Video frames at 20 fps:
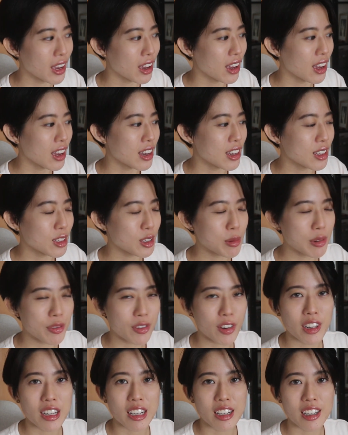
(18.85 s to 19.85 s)
So before
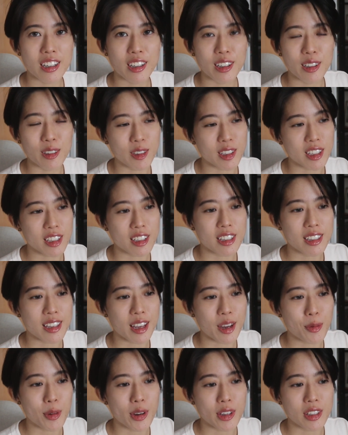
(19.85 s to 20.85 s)
the year closes, I
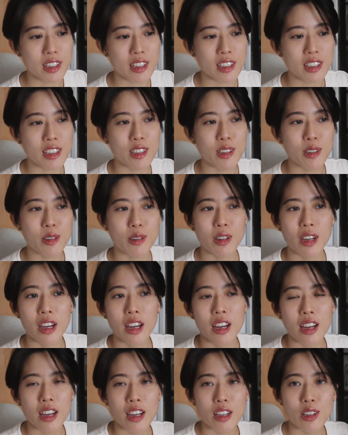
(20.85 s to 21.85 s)
wanted to
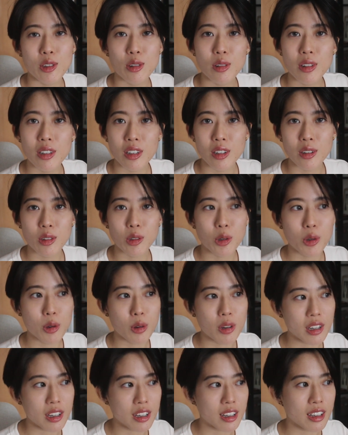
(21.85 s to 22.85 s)
do a little
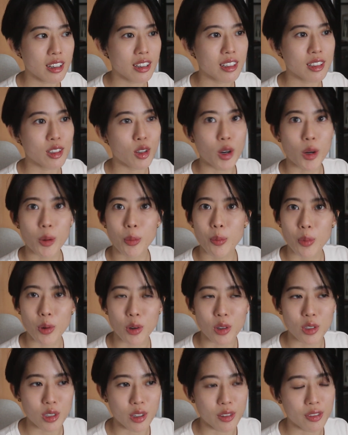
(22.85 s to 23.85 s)
quick top
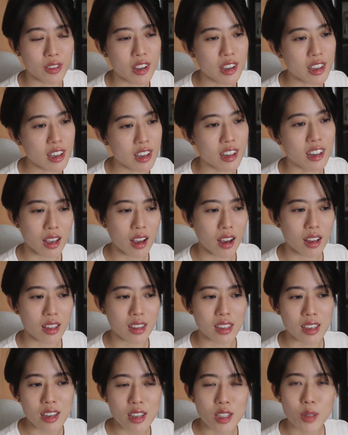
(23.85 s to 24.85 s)
books of the year.
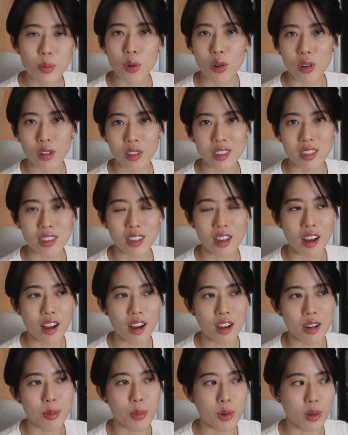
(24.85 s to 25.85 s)
These books are
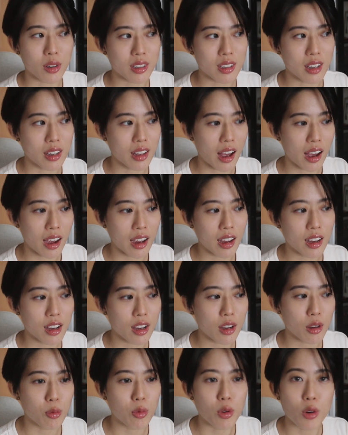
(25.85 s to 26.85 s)
the books that I
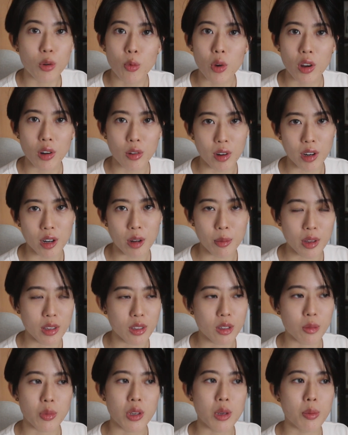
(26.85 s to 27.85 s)
would want to recommend to
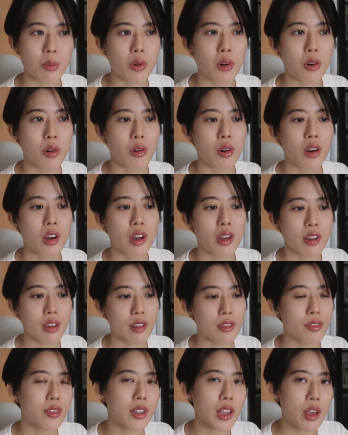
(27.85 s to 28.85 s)
people
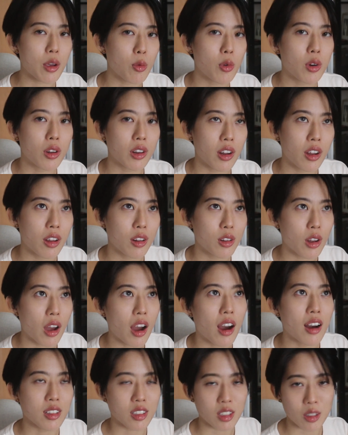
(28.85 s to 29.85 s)
if they would to
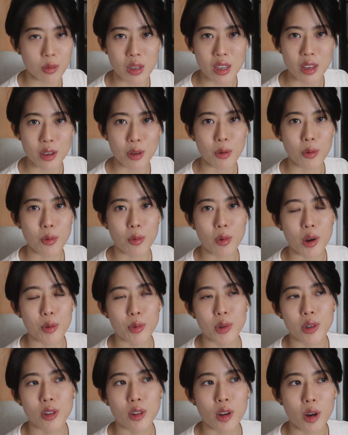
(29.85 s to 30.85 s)
ask me what were
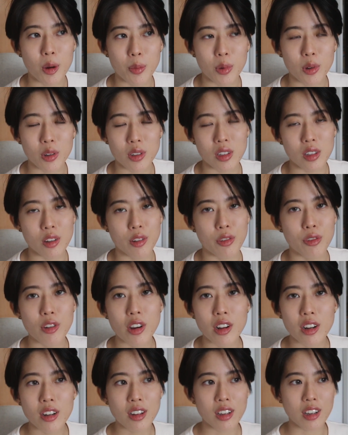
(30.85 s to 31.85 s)
the top books that you've read
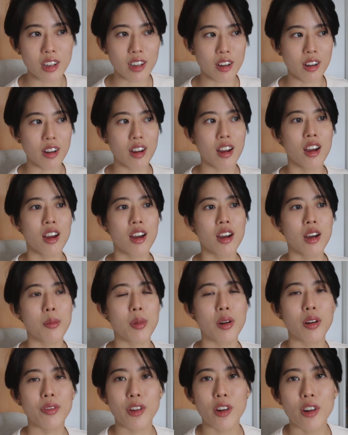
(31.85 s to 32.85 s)
in the year. But
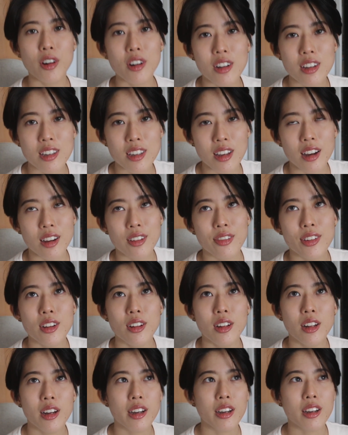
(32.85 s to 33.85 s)
of course, I feel
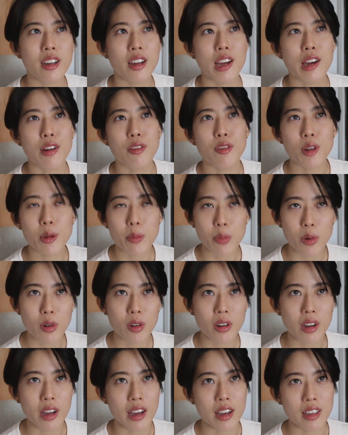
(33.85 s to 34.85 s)
like every book
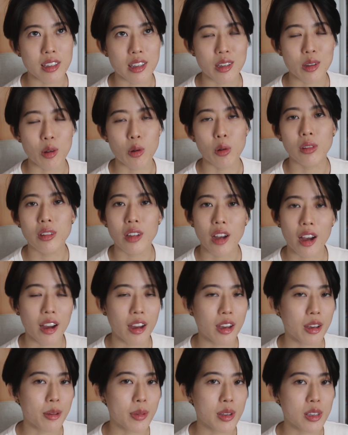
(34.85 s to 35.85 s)
has its own
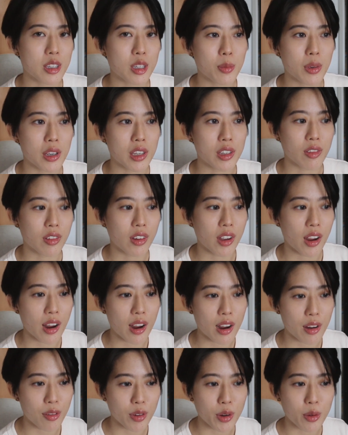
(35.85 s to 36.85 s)
time and space for
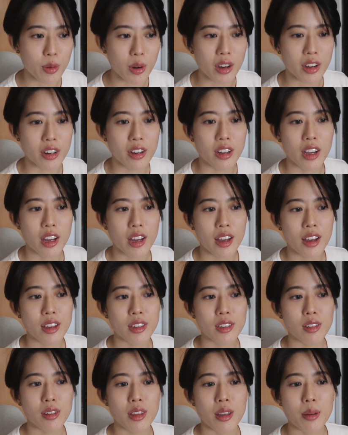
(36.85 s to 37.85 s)
everyone.
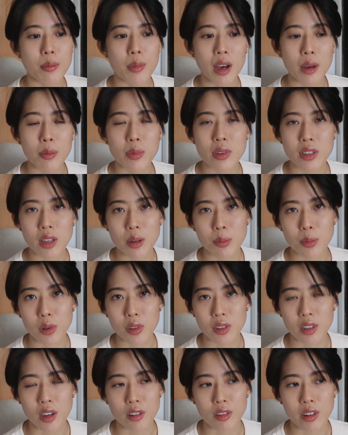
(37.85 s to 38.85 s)
So there might be some books
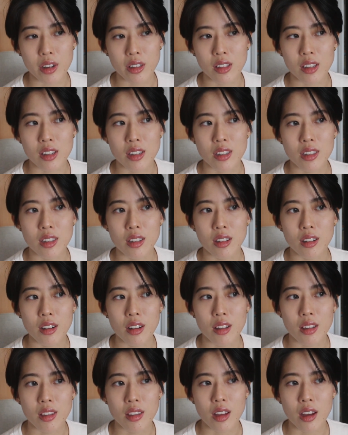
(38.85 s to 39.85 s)
I read this year
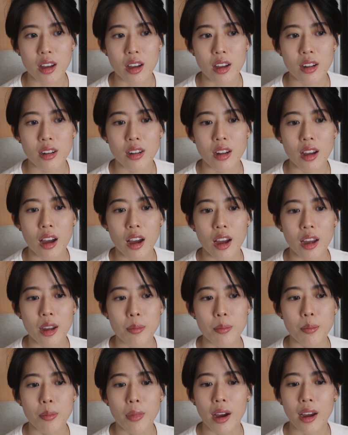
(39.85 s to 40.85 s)
that I
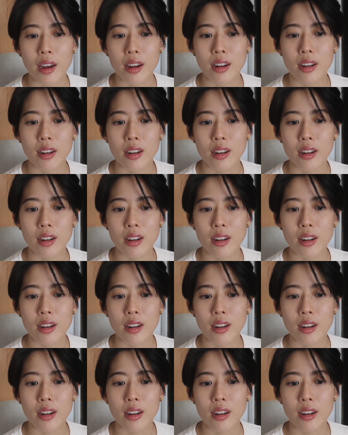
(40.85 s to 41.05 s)
might